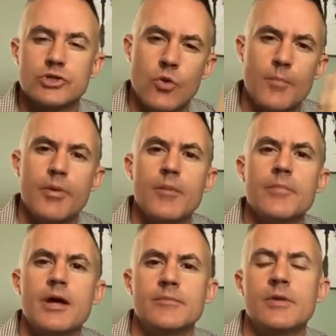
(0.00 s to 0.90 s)
go on
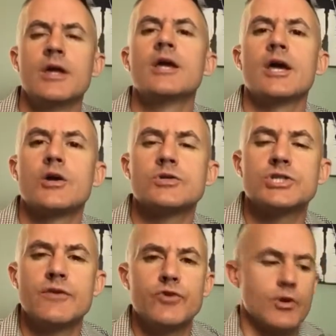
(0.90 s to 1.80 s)
PubMed and go
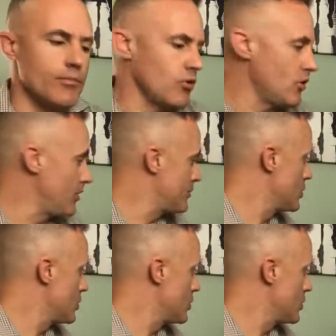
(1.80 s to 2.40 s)
see if you can pull up